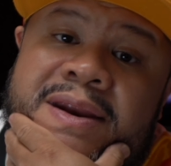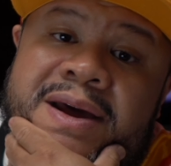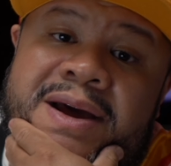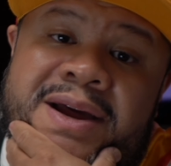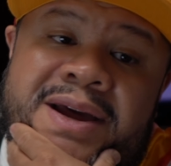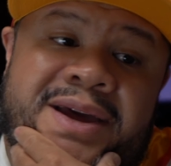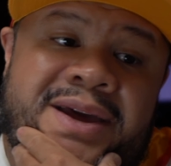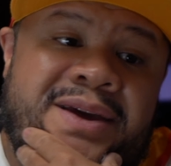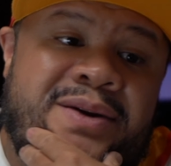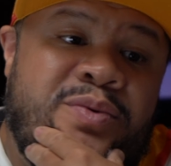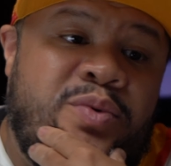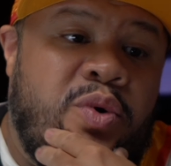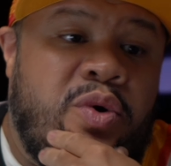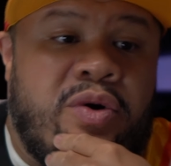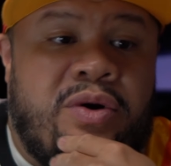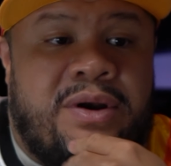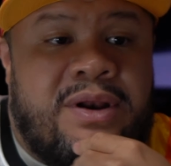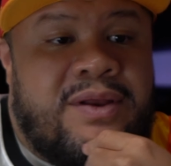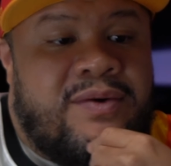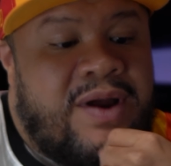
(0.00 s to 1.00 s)
I
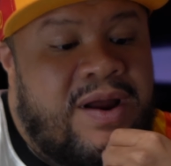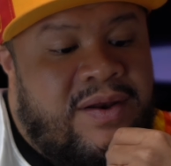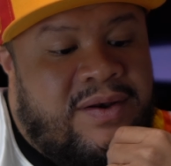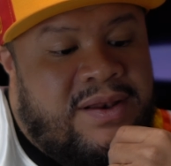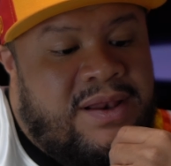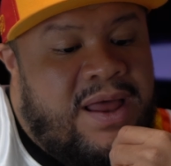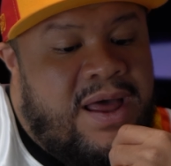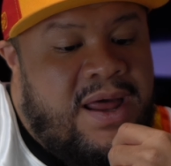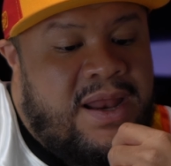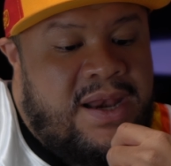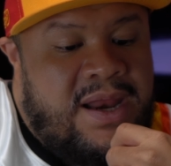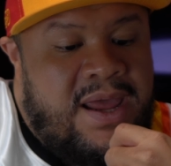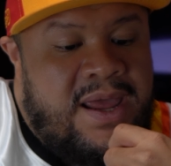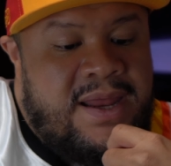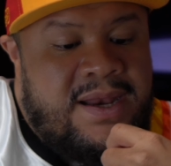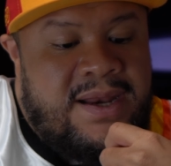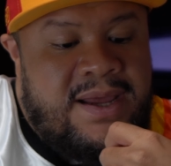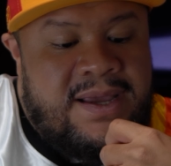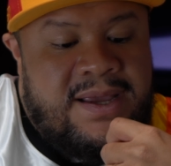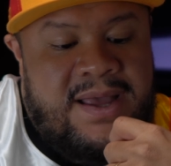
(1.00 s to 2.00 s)
wore it around a lot,
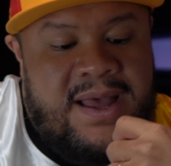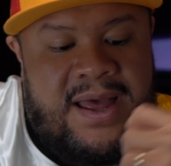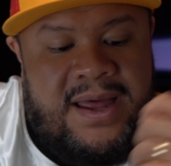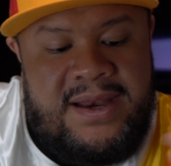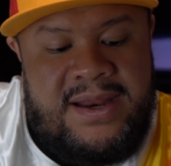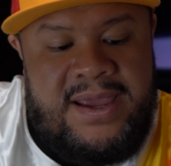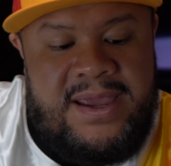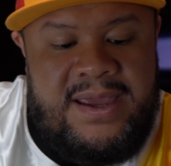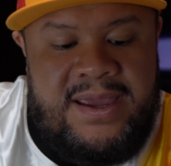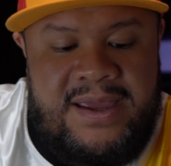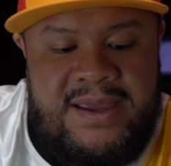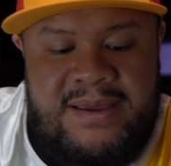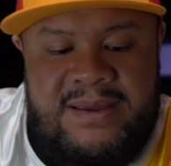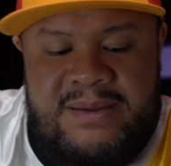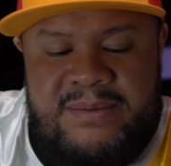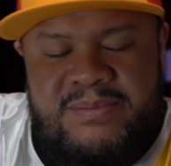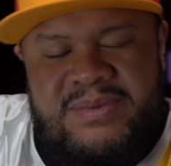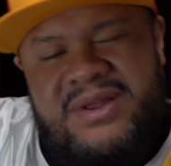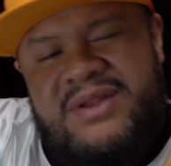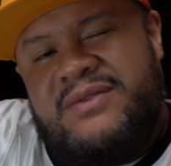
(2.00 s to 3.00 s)
and I got
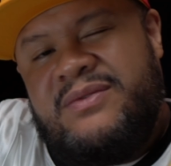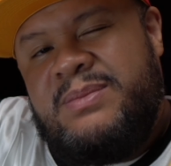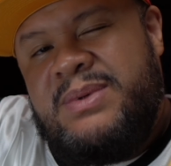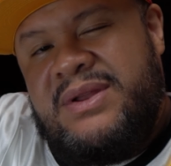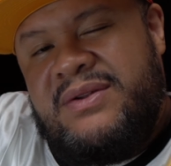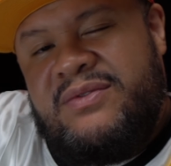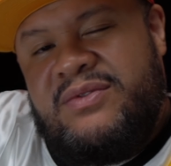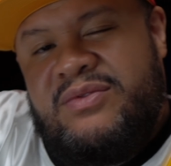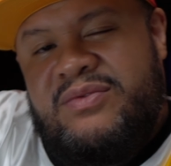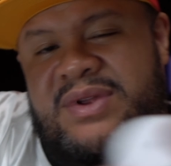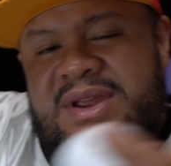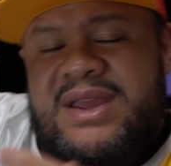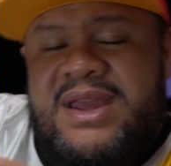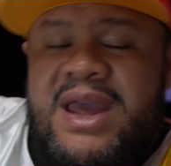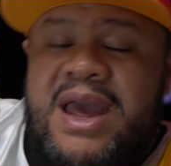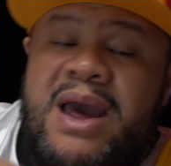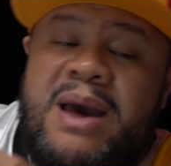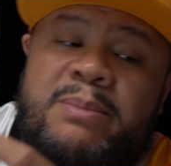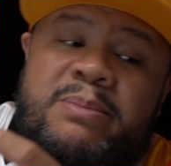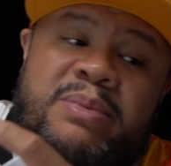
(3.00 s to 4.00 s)
a little bit of a
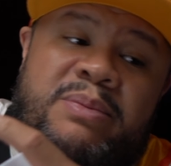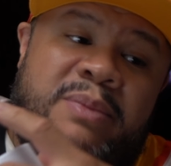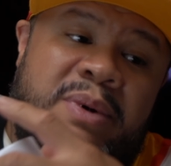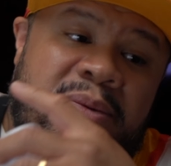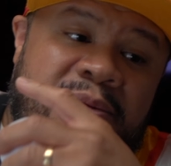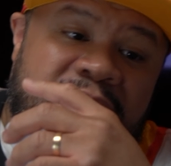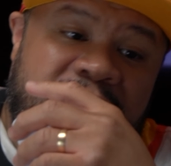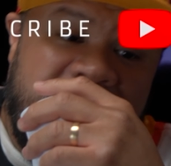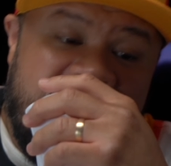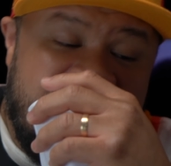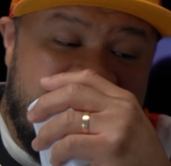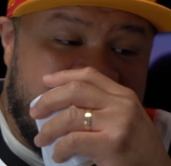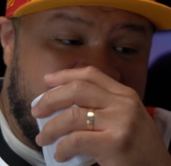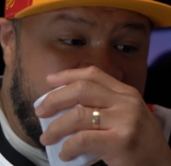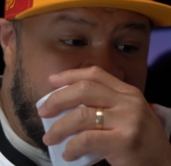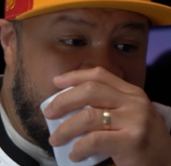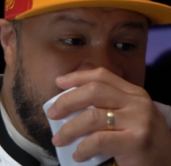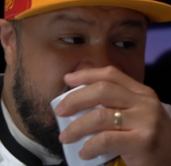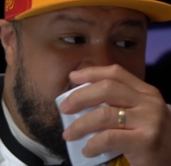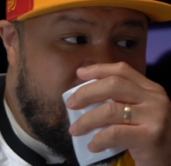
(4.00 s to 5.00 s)
recap and feelings
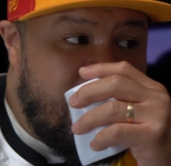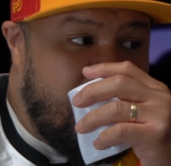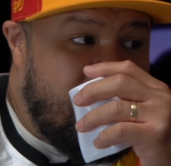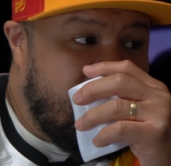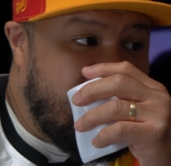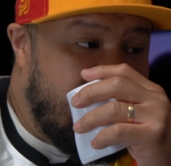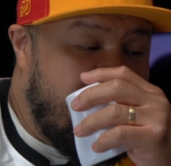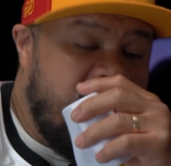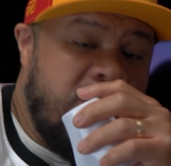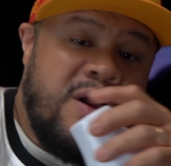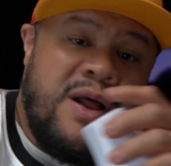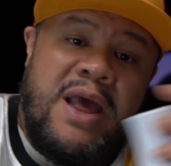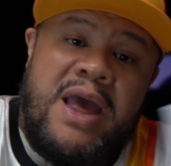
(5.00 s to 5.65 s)
on it overall,